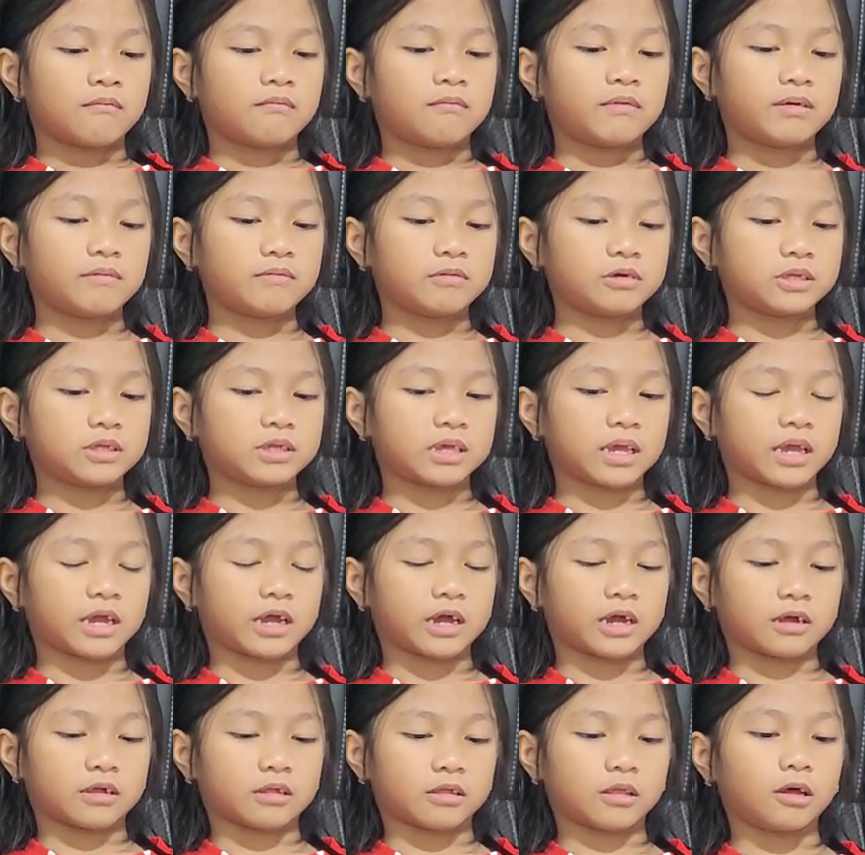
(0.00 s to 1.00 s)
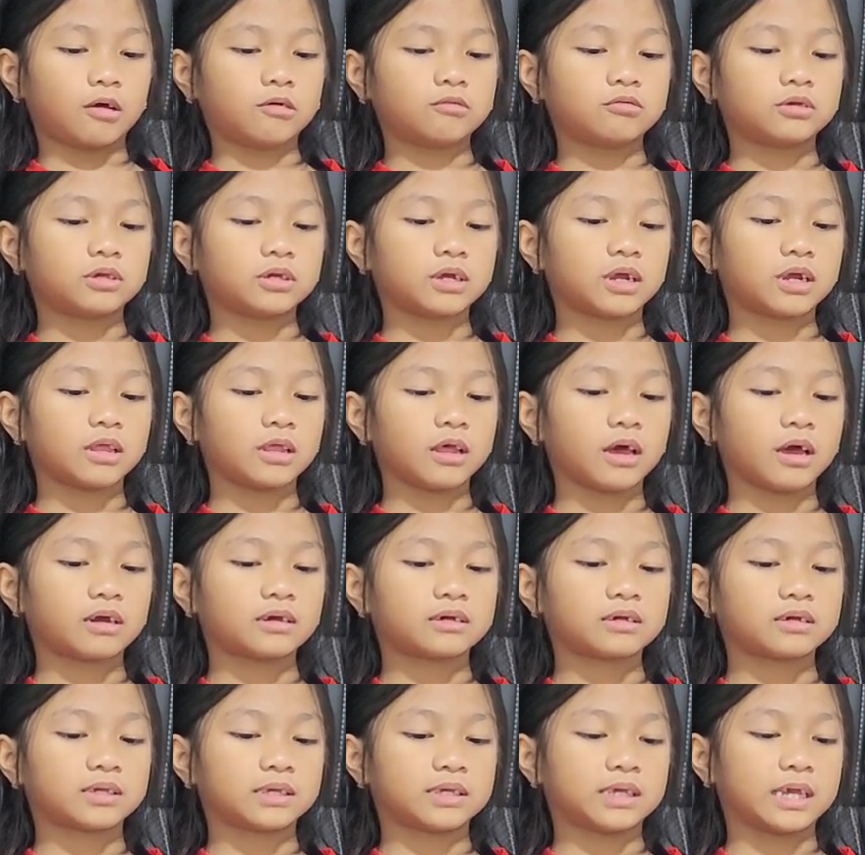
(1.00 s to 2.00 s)
We will take a closer look,
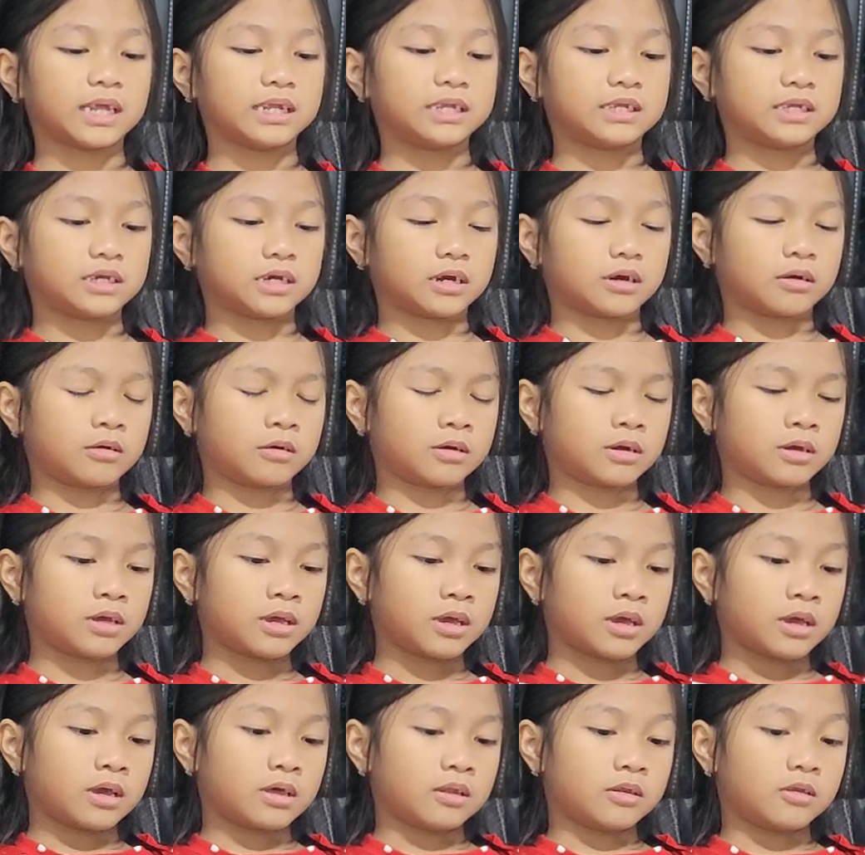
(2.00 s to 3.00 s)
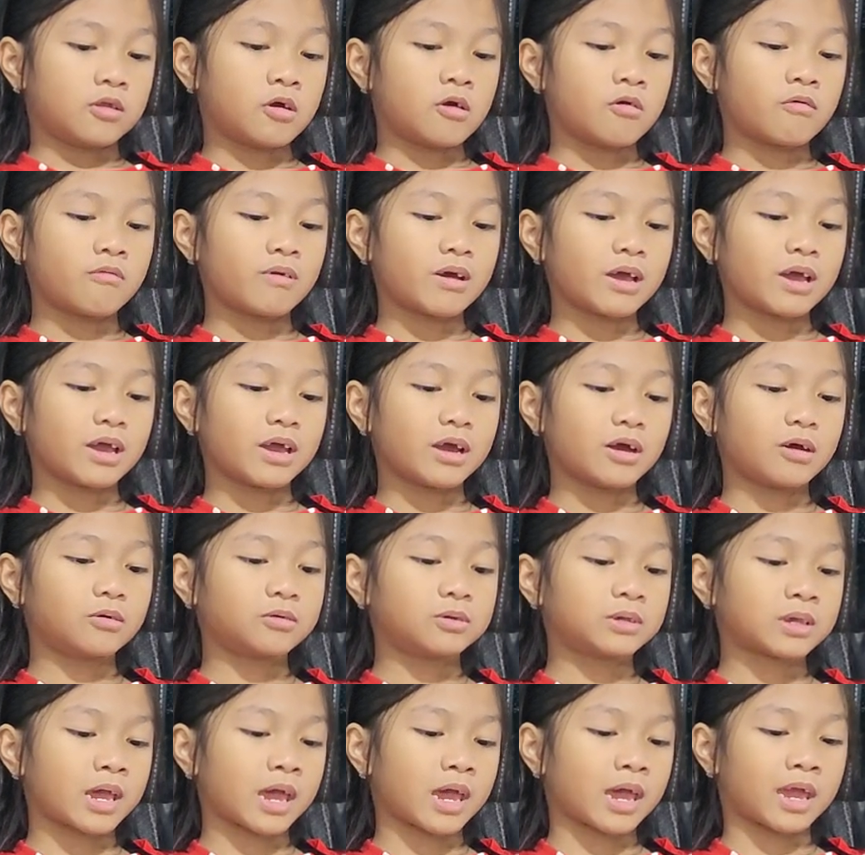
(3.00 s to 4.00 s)
said Joe. No way,
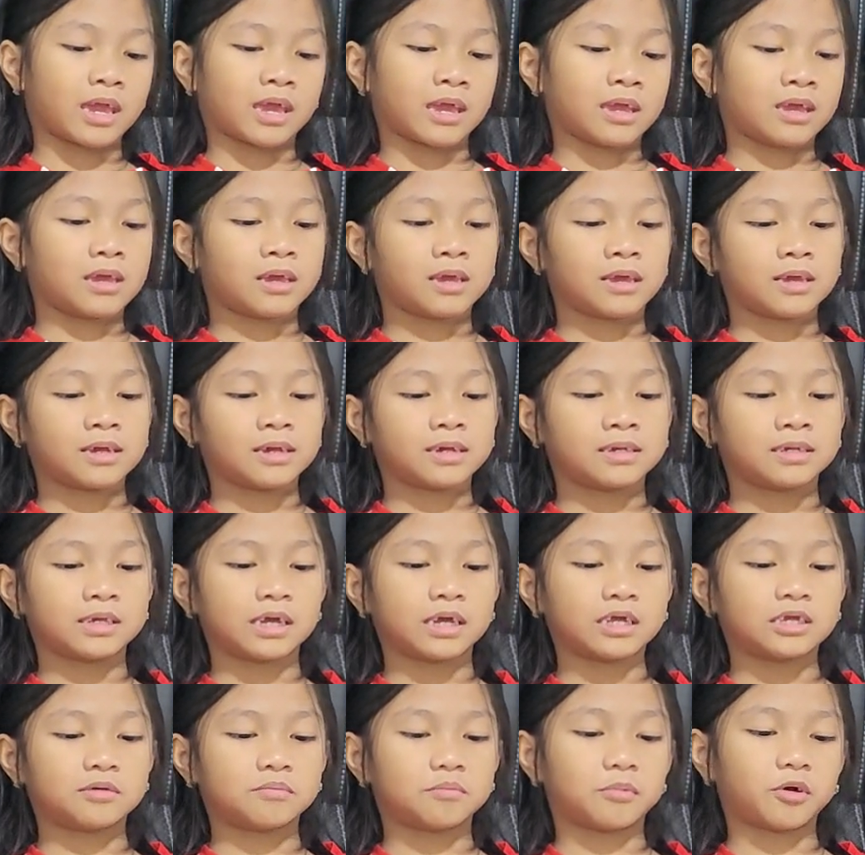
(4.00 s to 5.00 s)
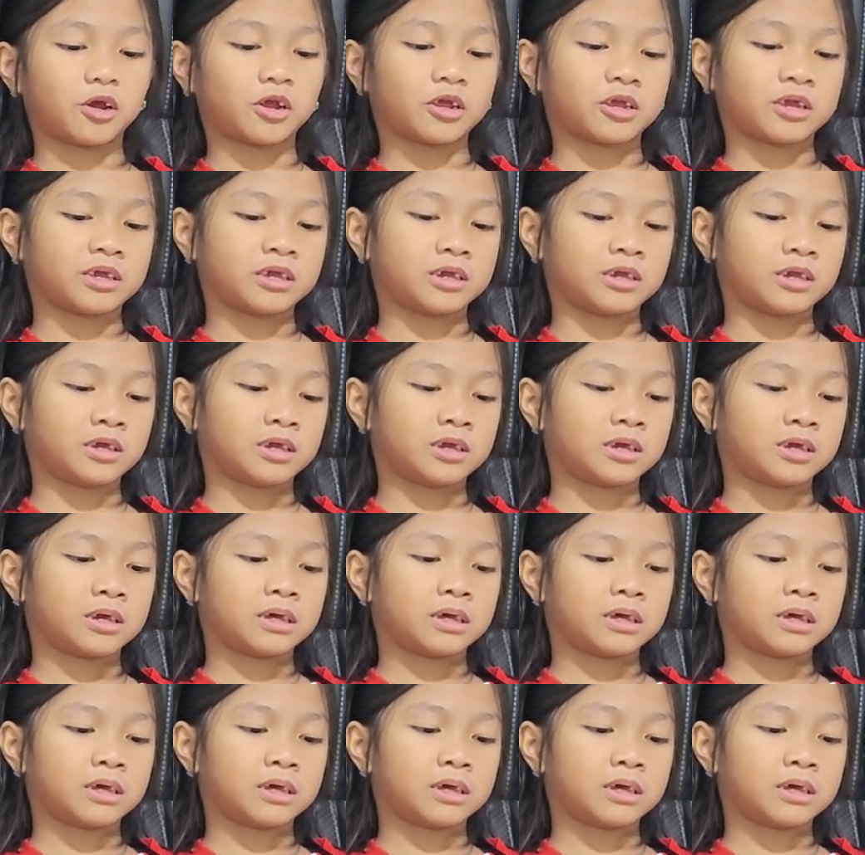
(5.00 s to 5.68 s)
Jose, said Sparky.